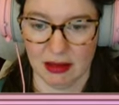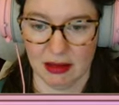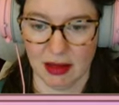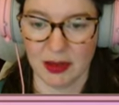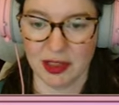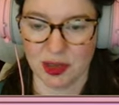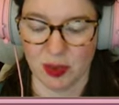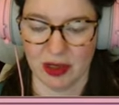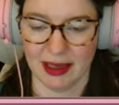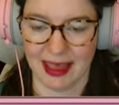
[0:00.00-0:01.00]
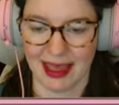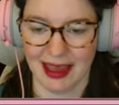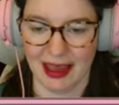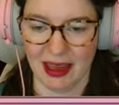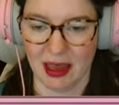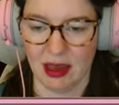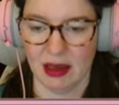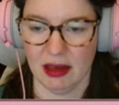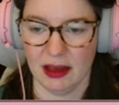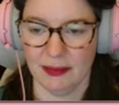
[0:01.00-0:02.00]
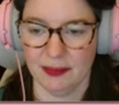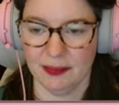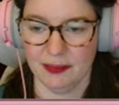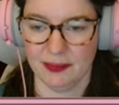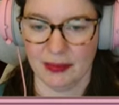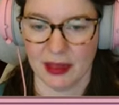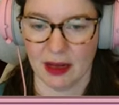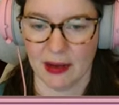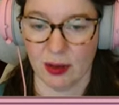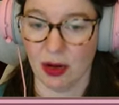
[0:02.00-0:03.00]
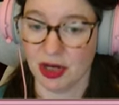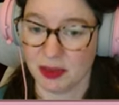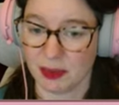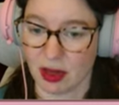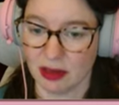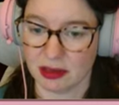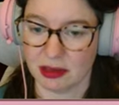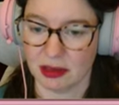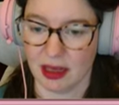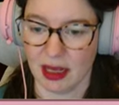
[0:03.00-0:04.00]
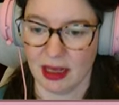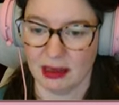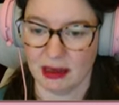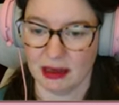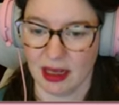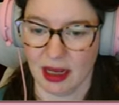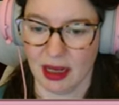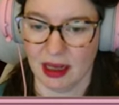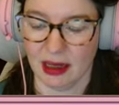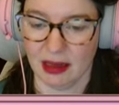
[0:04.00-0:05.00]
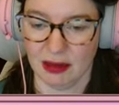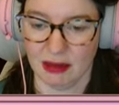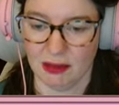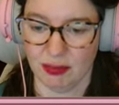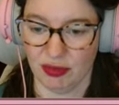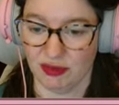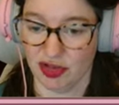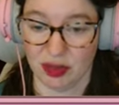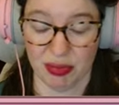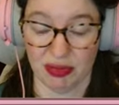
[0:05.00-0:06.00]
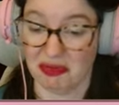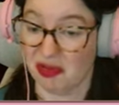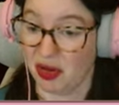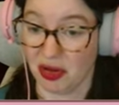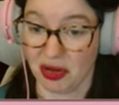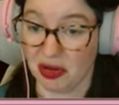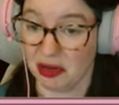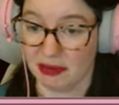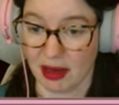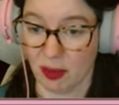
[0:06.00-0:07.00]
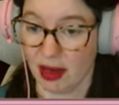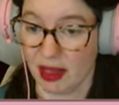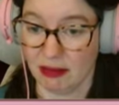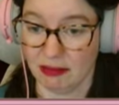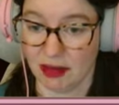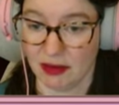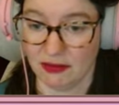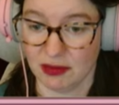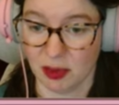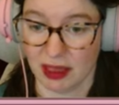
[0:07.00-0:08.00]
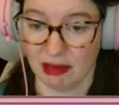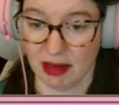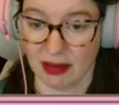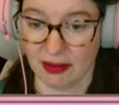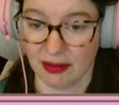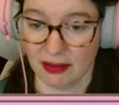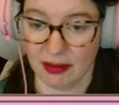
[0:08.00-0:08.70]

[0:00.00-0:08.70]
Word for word: Oh, it does work. Yay. About order bots, and I just prefer that way of doing things.